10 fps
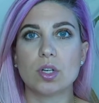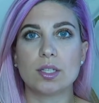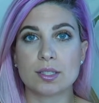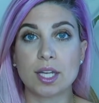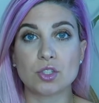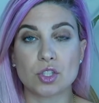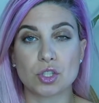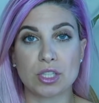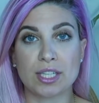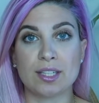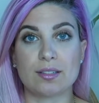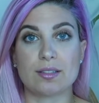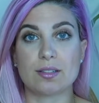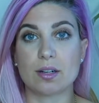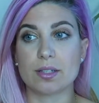essentially
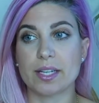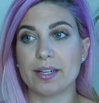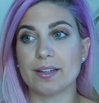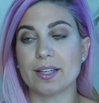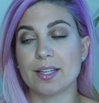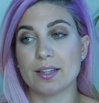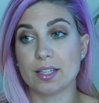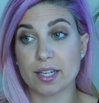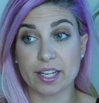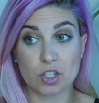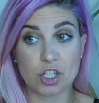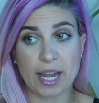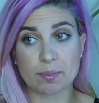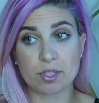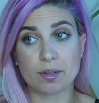started the next
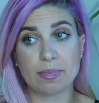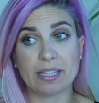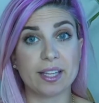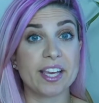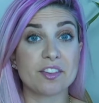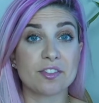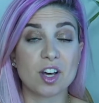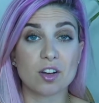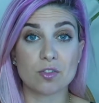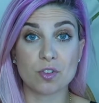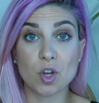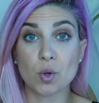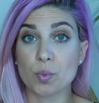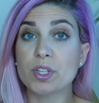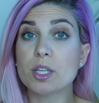chapter in my life of
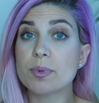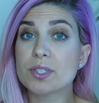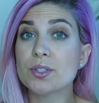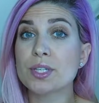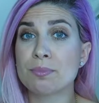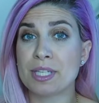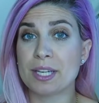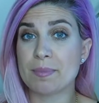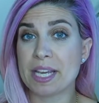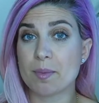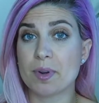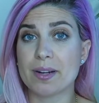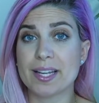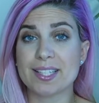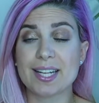really pursuing being a makeup
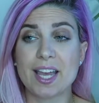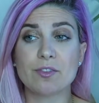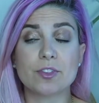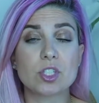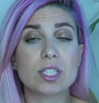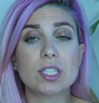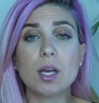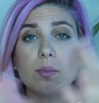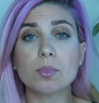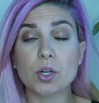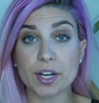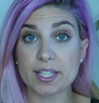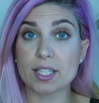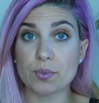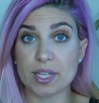artist. And for some
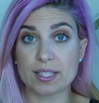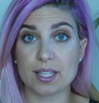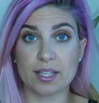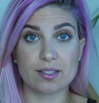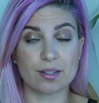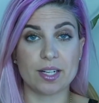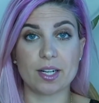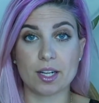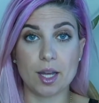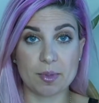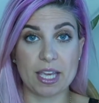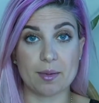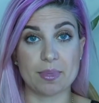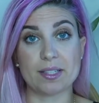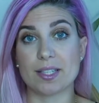crazy reason, I started a
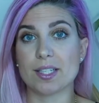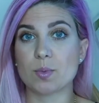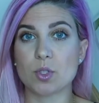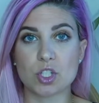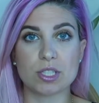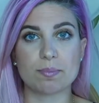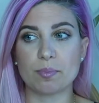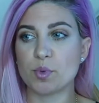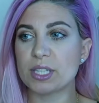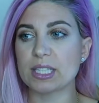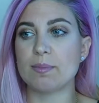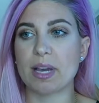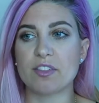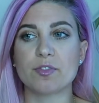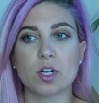cupcake business, which is really
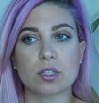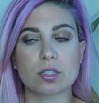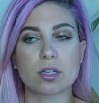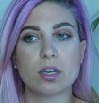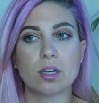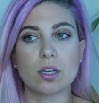my first